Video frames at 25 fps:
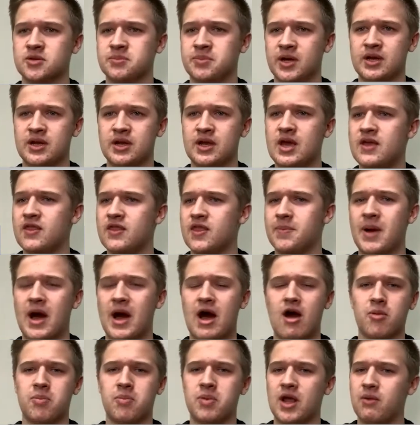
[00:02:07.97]
But the
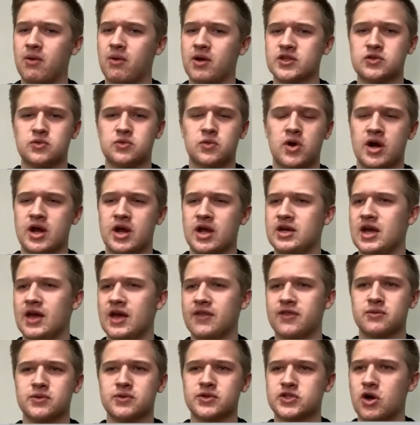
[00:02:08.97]
power play wasn't working.
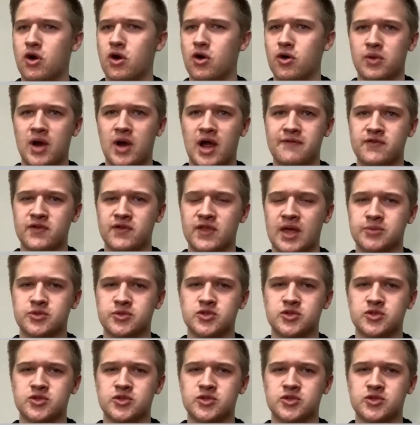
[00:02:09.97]
Nothing was going right for them.